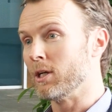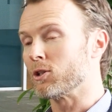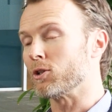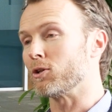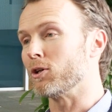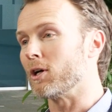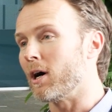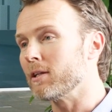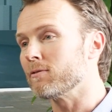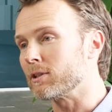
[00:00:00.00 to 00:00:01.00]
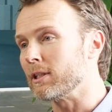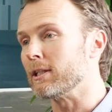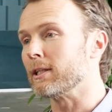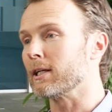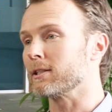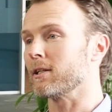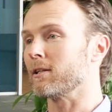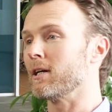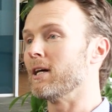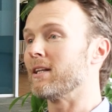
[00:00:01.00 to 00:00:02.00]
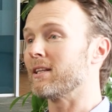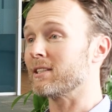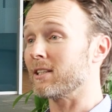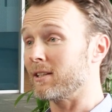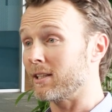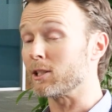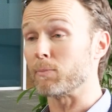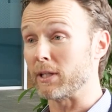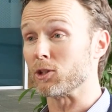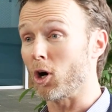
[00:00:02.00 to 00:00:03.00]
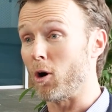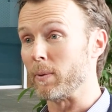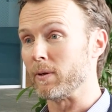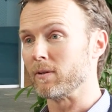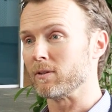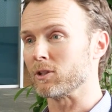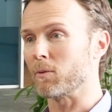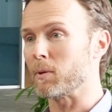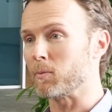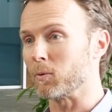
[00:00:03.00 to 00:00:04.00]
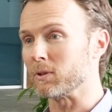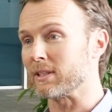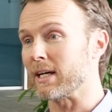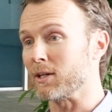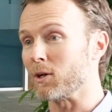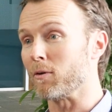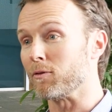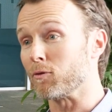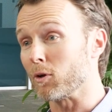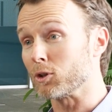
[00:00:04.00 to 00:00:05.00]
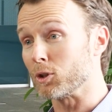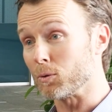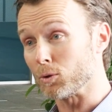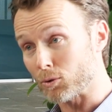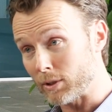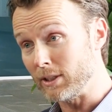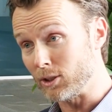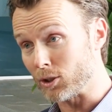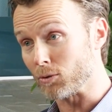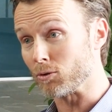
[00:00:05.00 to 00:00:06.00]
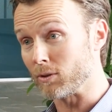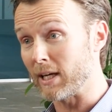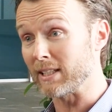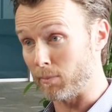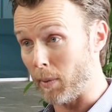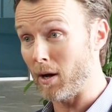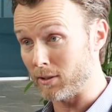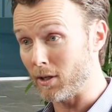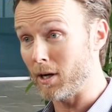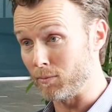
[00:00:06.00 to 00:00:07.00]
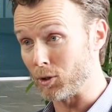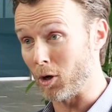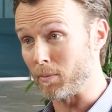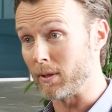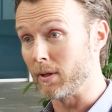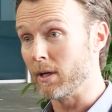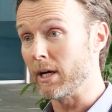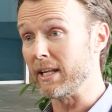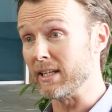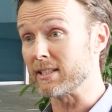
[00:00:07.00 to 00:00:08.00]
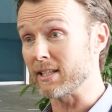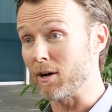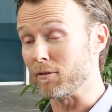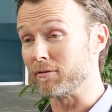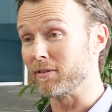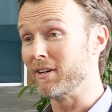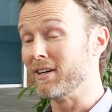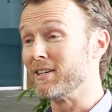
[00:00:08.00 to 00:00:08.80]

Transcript: So you can kind of see that that's a big job. And some people would say, you know, if you've got 2 or 3 children, that's a part-time job in itself.